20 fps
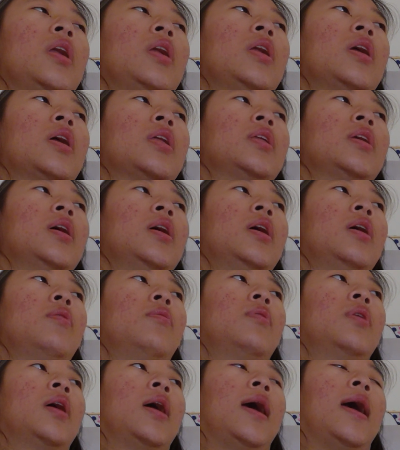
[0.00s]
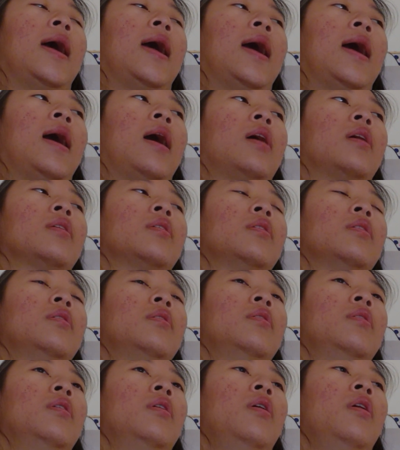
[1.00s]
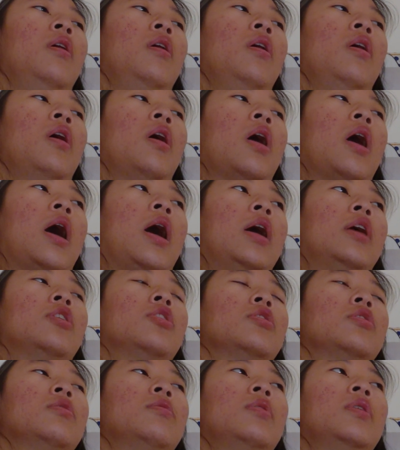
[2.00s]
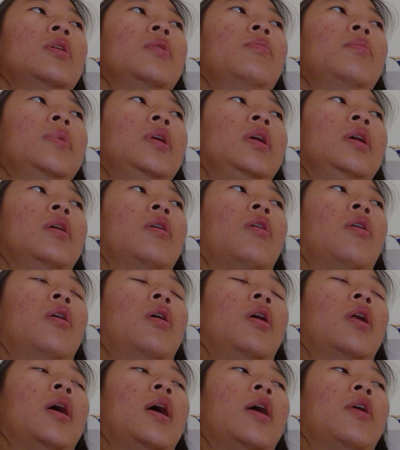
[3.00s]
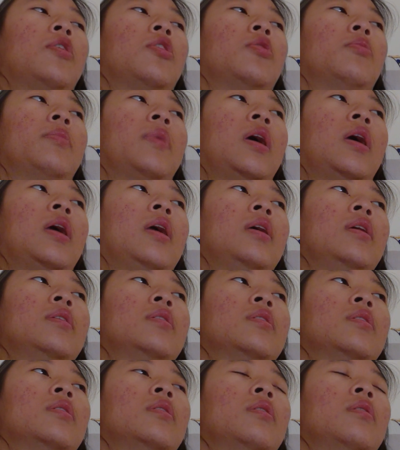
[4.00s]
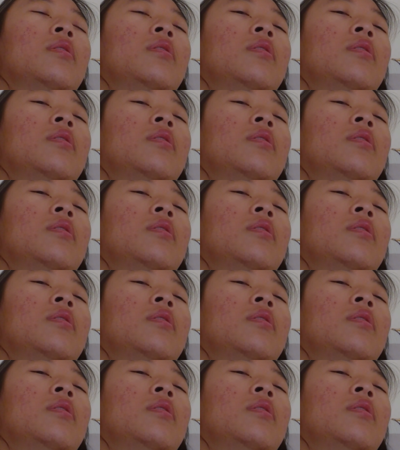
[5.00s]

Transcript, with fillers: not that I want to act, I just want to be on Outer Banks